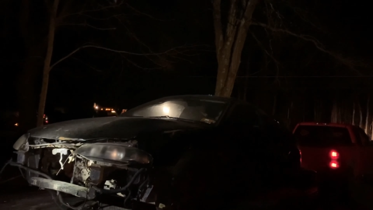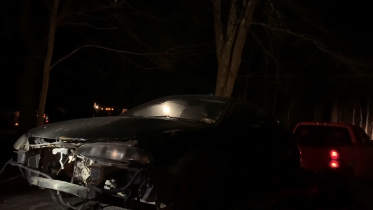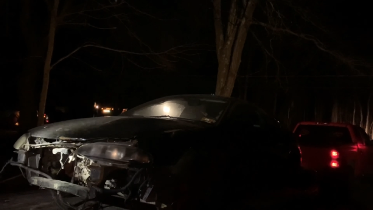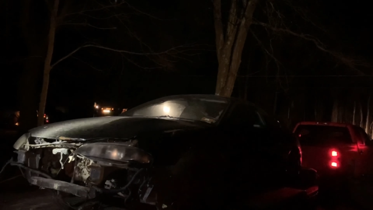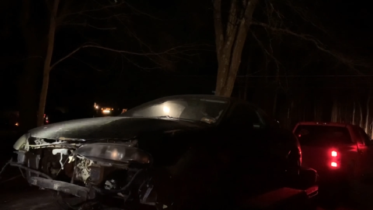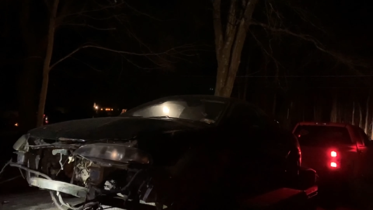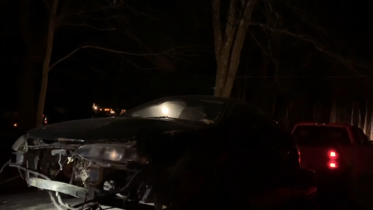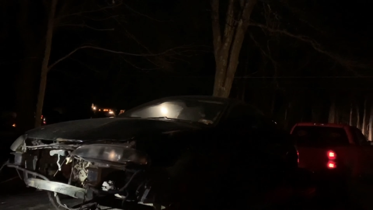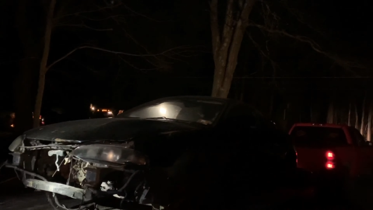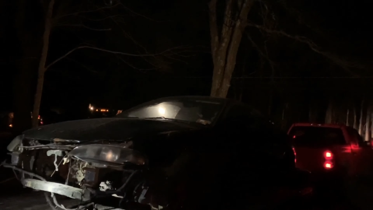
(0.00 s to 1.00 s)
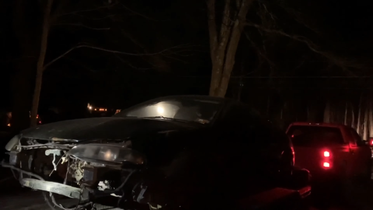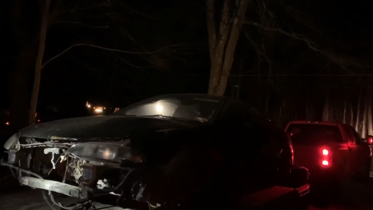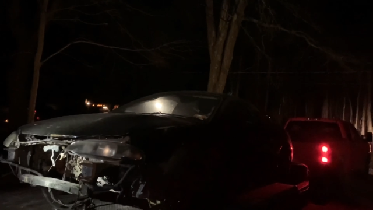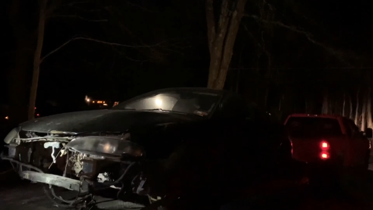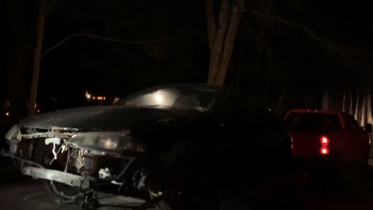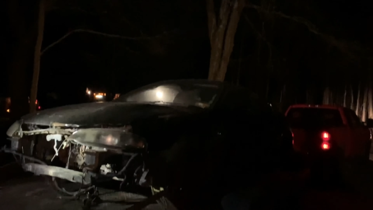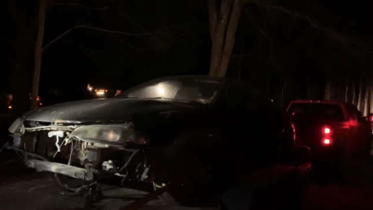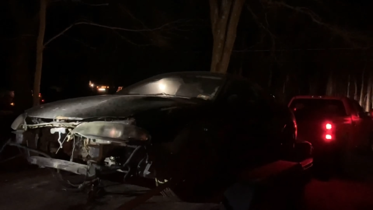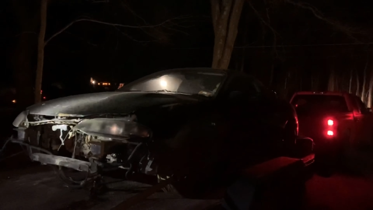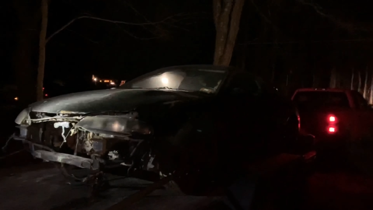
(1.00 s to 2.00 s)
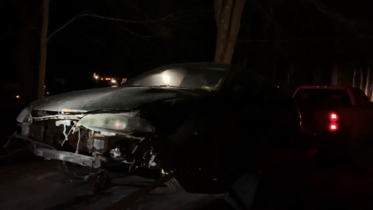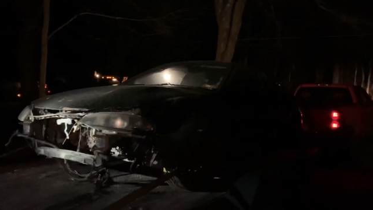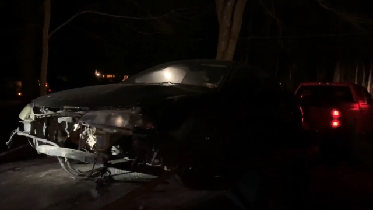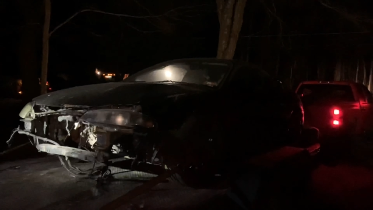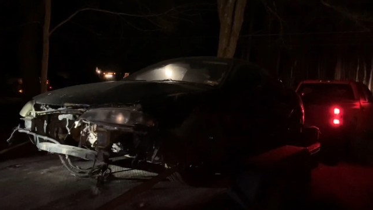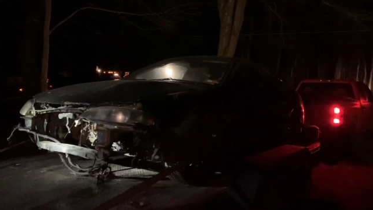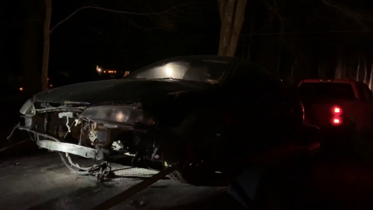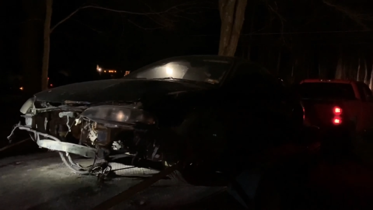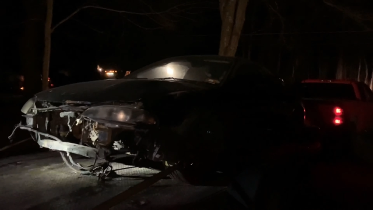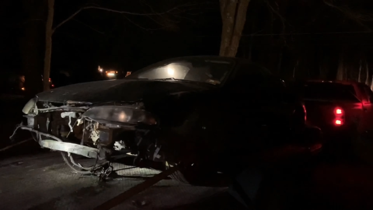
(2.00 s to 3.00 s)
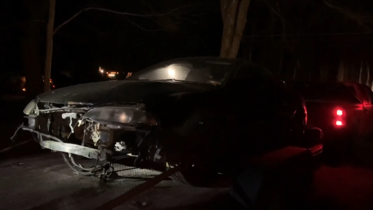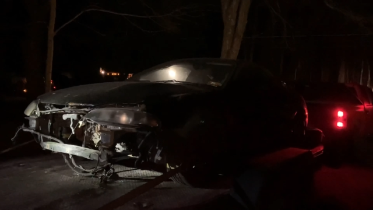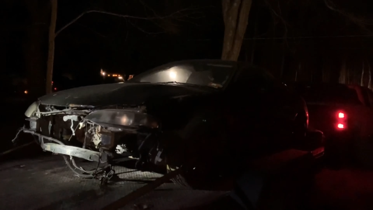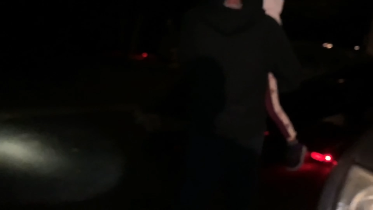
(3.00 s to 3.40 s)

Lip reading: Nobody's mouth can be seen.